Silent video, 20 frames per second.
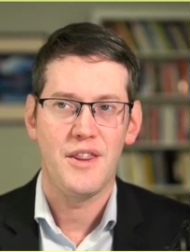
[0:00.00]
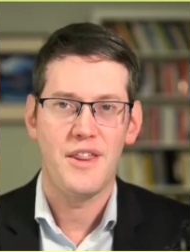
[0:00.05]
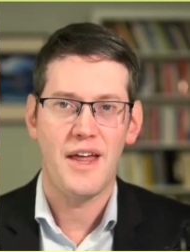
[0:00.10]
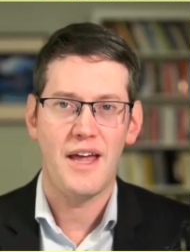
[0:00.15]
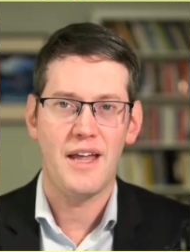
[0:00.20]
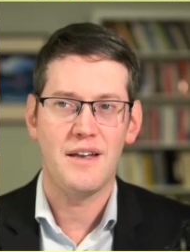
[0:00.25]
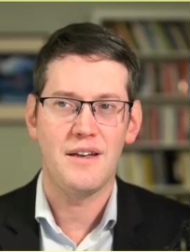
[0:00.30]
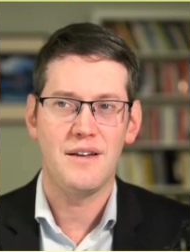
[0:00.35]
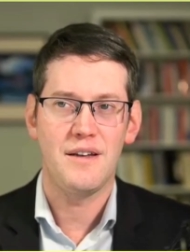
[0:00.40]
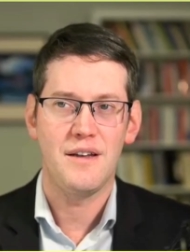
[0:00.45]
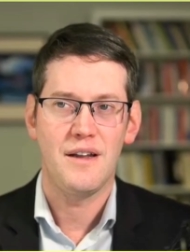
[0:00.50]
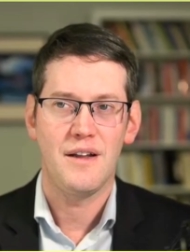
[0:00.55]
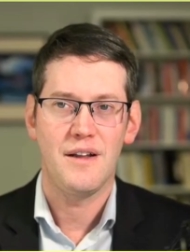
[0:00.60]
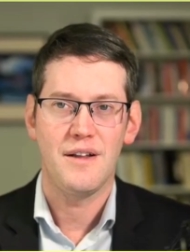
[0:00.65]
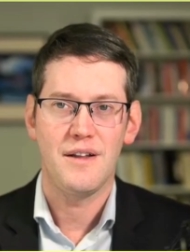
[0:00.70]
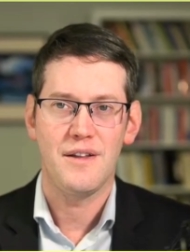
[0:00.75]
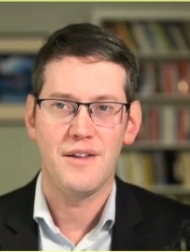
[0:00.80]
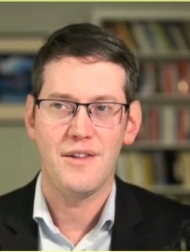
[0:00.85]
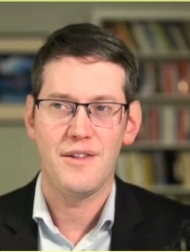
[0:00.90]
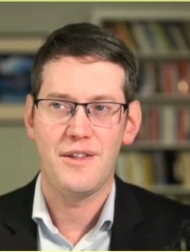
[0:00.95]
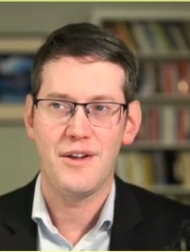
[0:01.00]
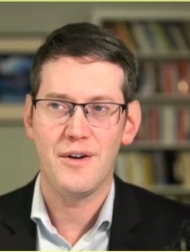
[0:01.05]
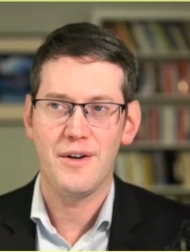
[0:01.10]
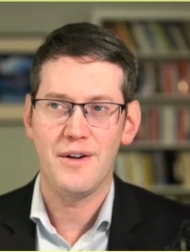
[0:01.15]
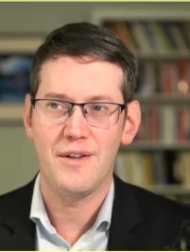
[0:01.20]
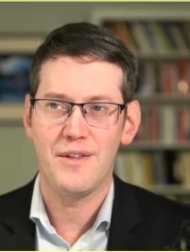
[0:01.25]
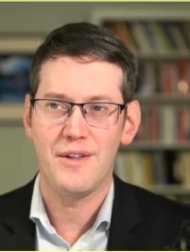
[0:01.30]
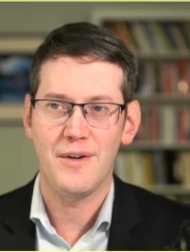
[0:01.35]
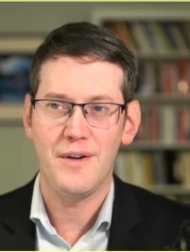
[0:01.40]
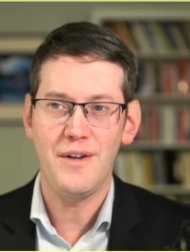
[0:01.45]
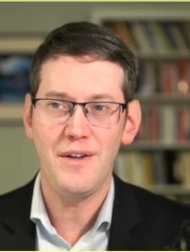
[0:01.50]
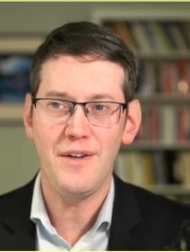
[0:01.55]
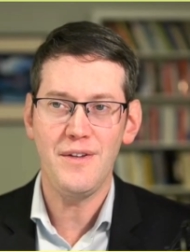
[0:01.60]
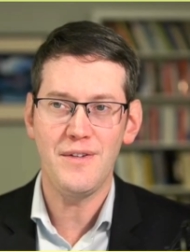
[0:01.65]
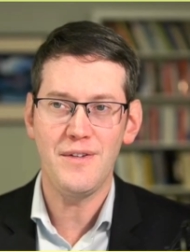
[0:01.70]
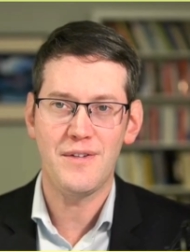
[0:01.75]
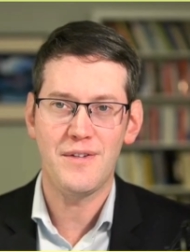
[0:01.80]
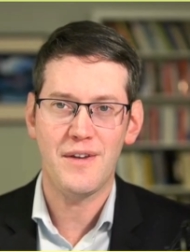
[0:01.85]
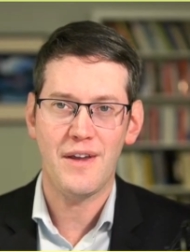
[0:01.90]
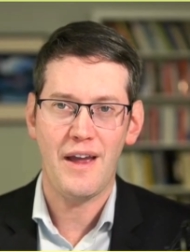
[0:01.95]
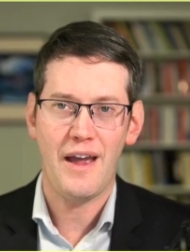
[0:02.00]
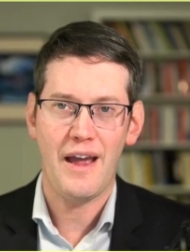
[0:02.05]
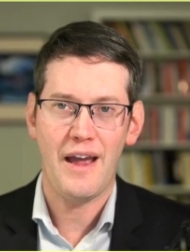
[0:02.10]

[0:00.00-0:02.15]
then there is